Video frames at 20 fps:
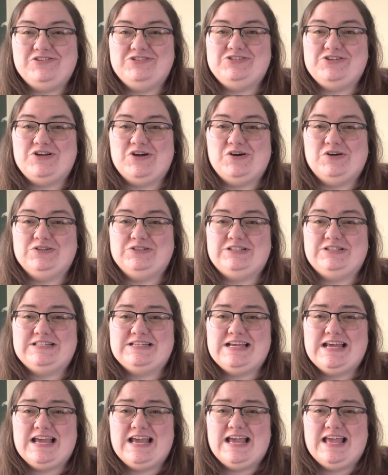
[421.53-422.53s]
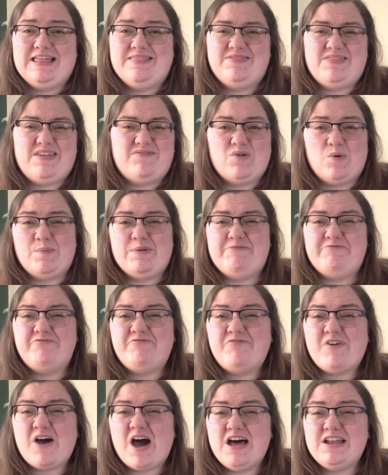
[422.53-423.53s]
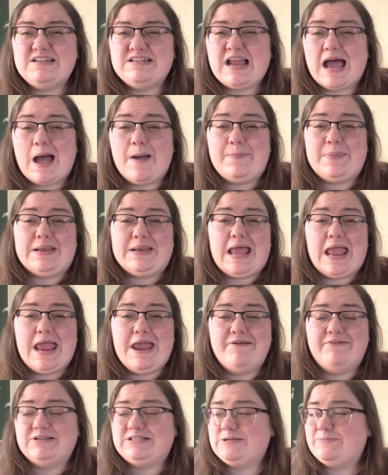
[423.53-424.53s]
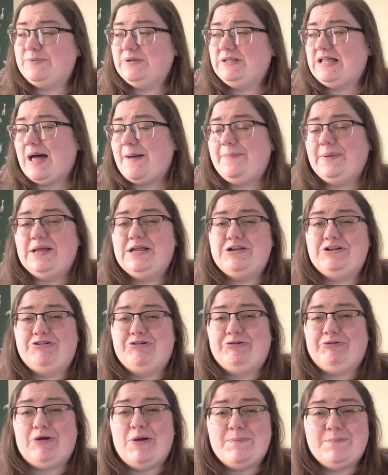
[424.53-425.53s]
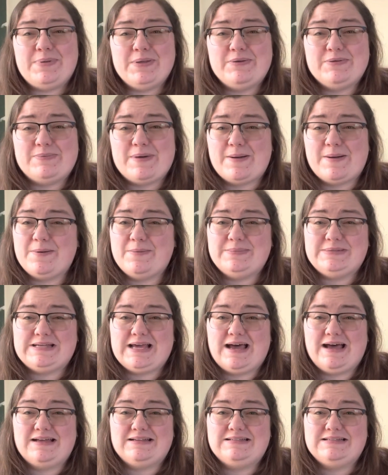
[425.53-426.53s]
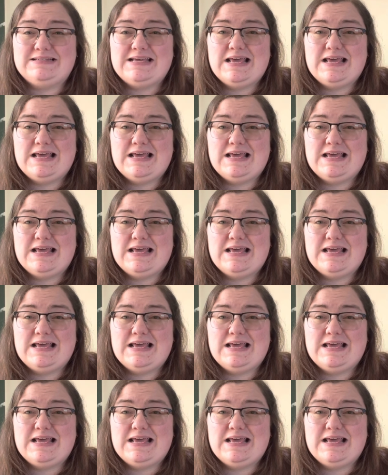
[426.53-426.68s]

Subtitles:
to God. They've not been fun. I've been irritable. I've been grumpy with my mum and dad.